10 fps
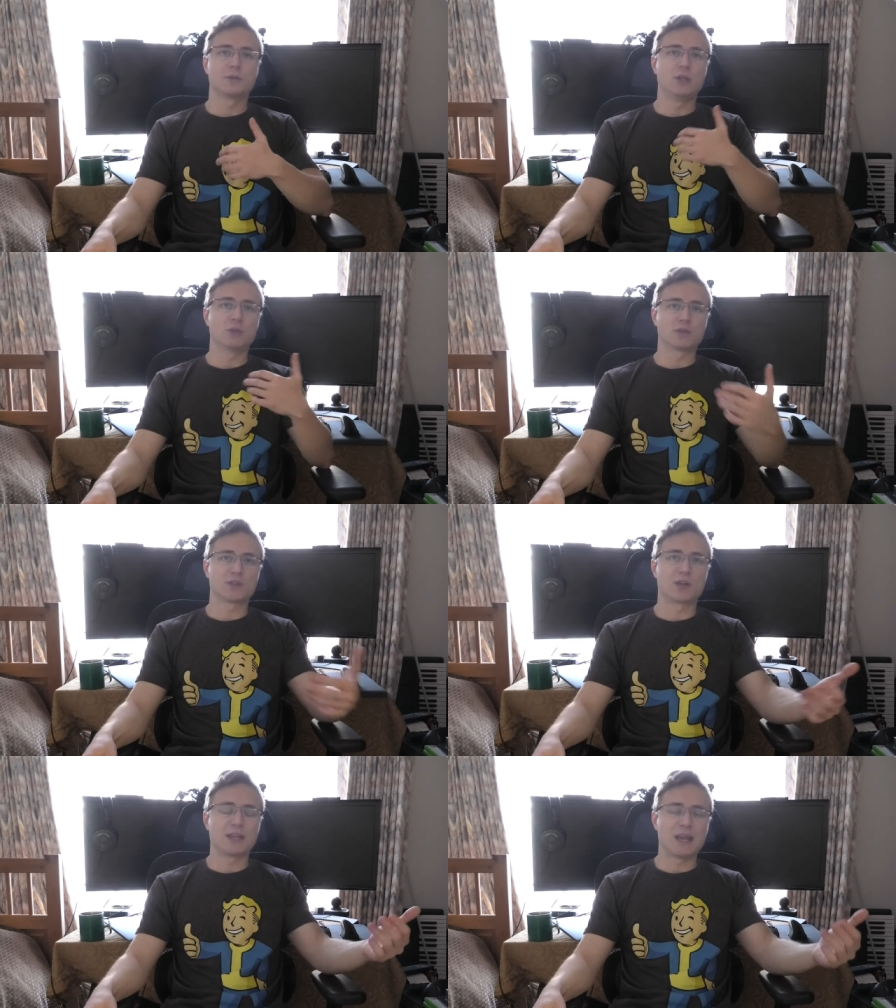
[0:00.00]
you know,
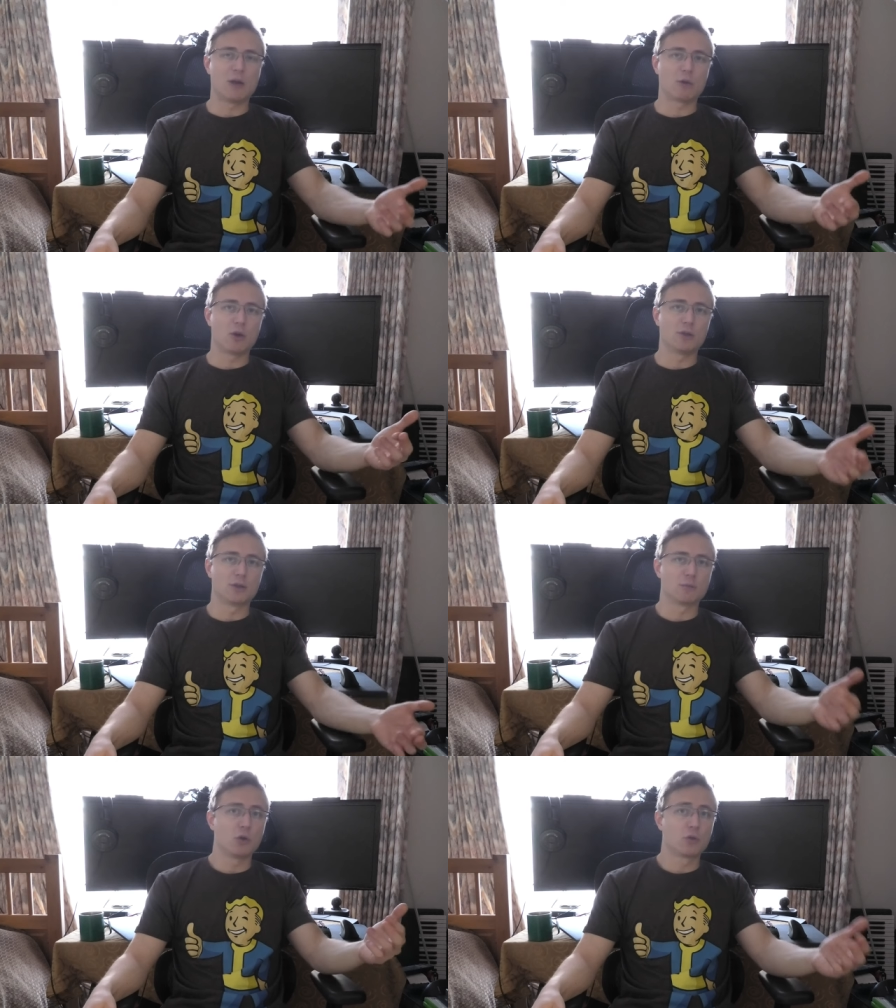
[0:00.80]
starting out on
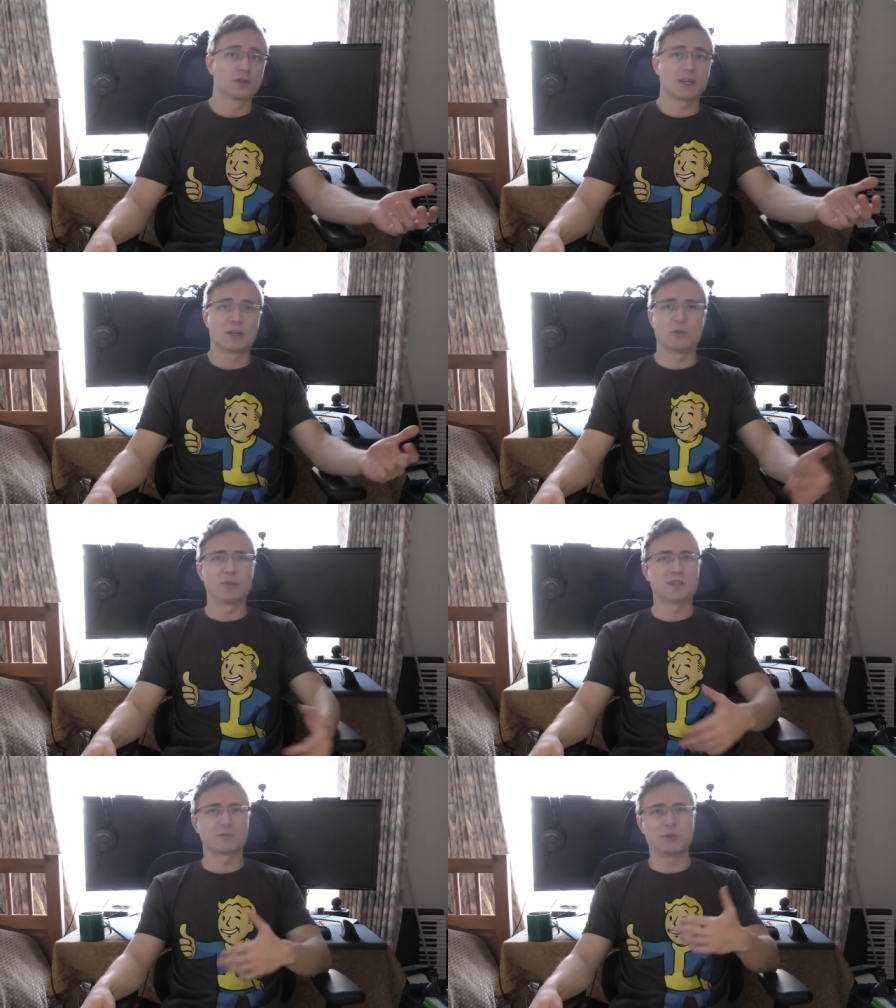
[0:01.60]
their motorcycle,
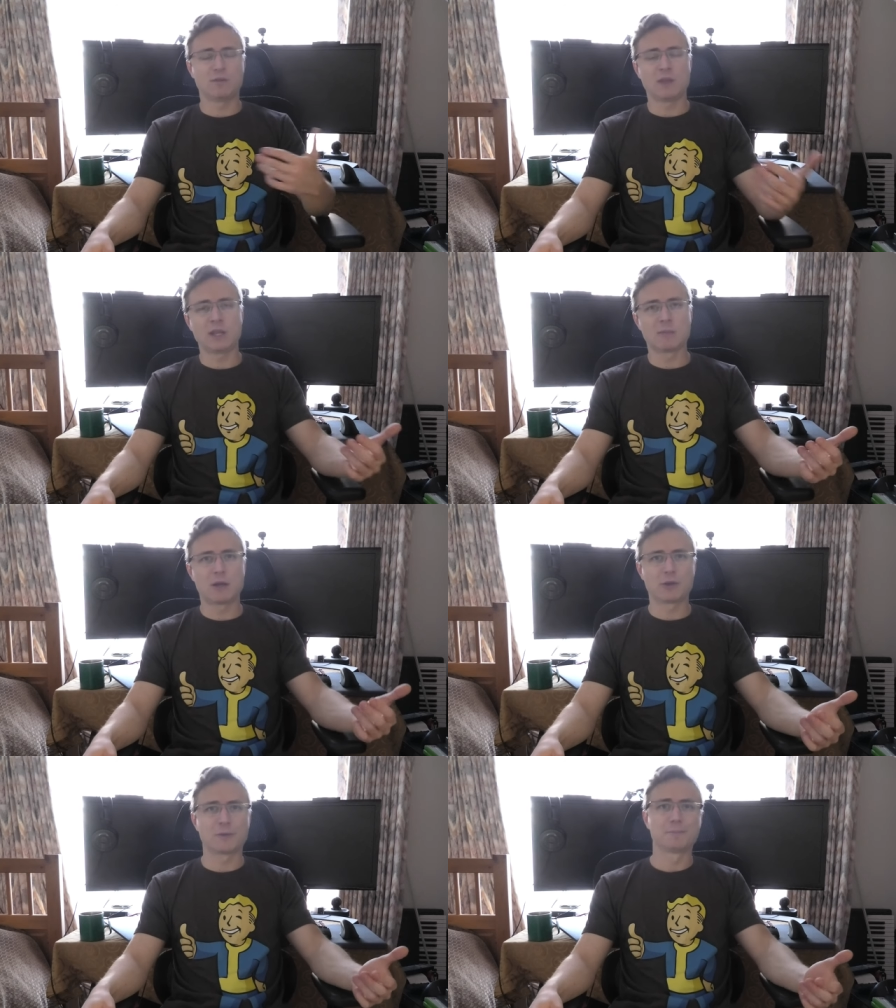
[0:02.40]
because when you think
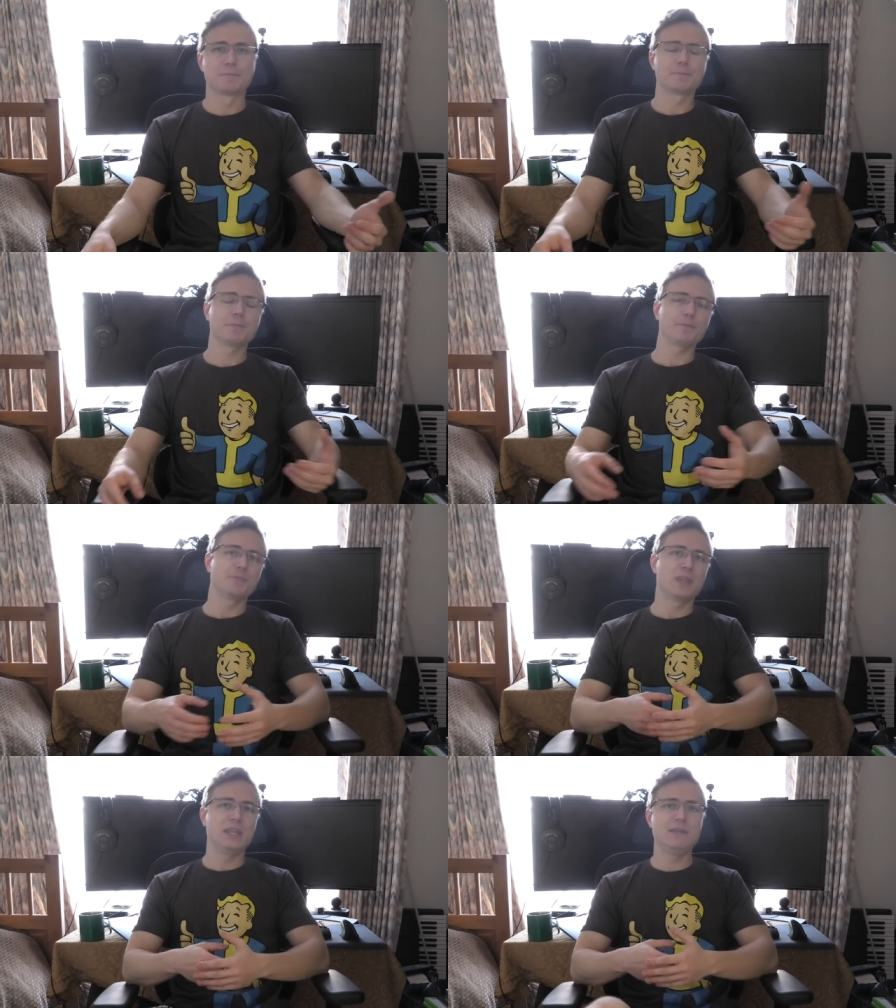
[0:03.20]
about it,
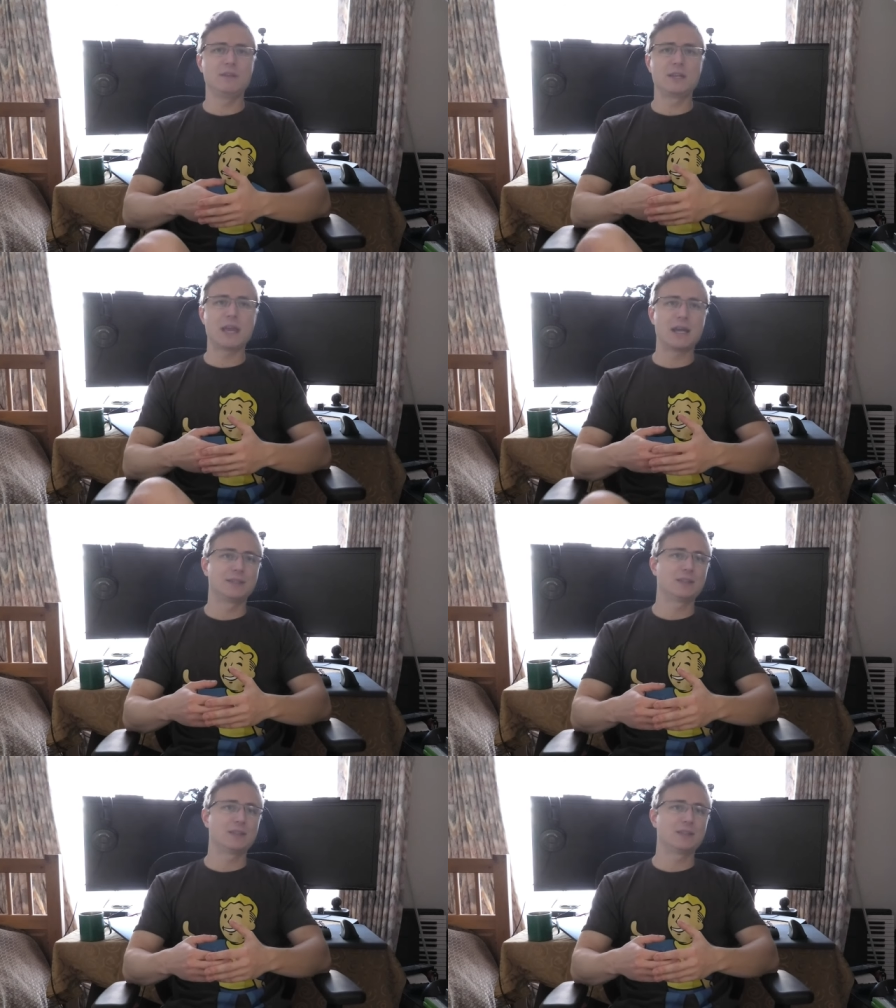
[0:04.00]
even at